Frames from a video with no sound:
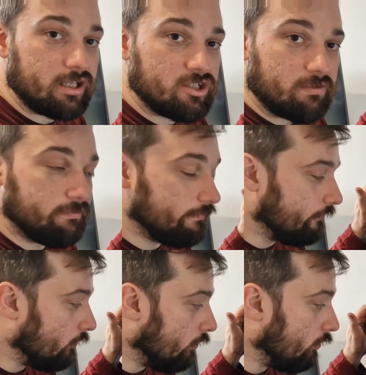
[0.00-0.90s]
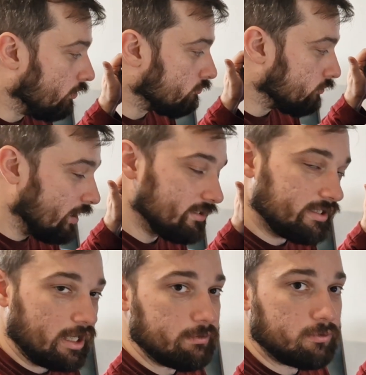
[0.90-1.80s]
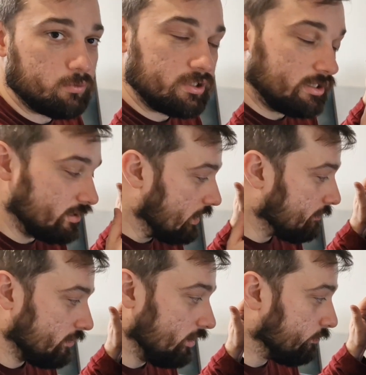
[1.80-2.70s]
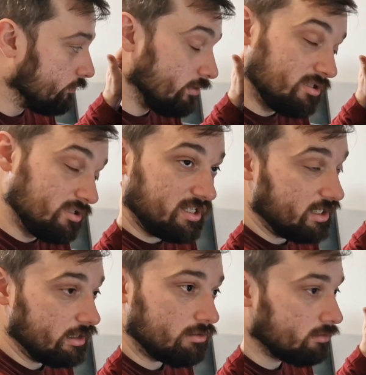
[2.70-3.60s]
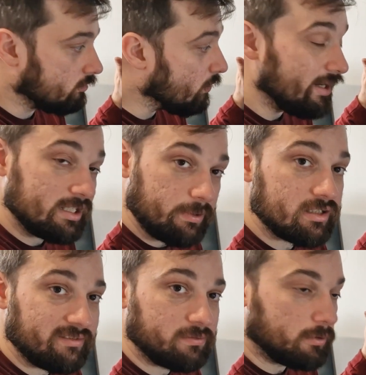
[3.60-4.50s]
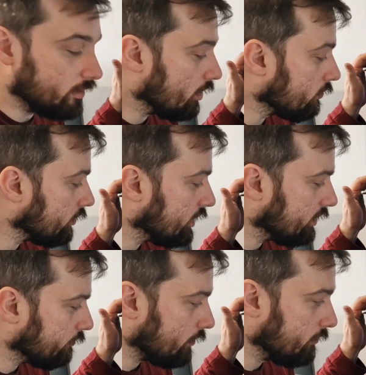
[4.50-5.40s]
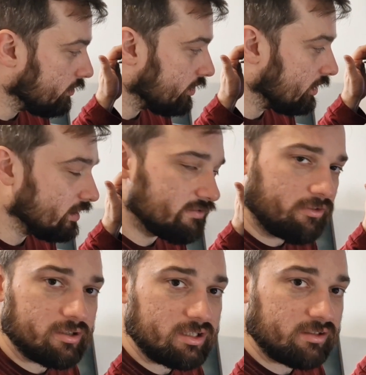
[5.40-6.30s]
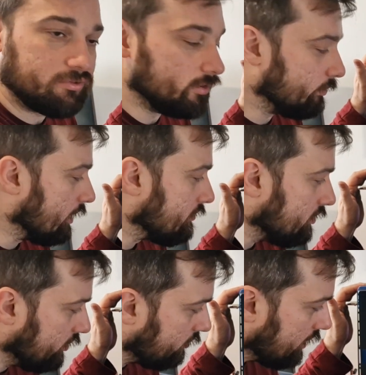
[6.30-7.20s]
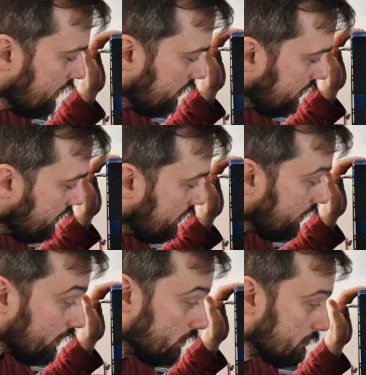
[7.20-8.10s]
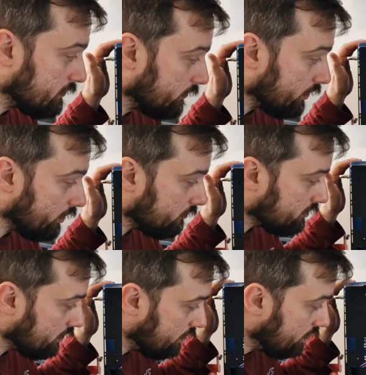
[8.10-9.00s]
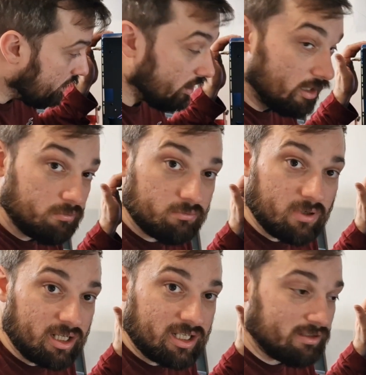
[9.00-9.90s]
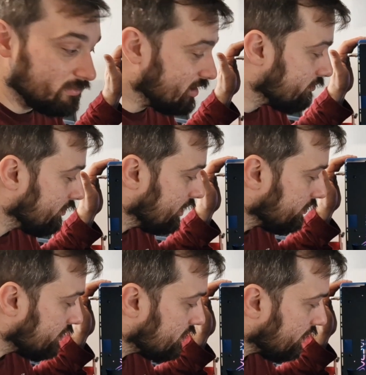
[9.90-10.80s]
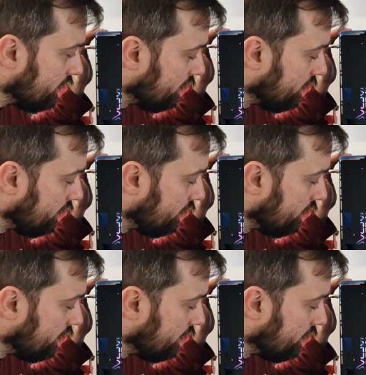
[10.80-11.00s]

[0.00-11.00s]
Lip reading: Gen4 riser cable, which is absolutely brilliant because they're quite expensive for what they are, really. You're probably looking at least 30 to 40 pounds in the UK. And it comes with one of those. Again, which is really good to see.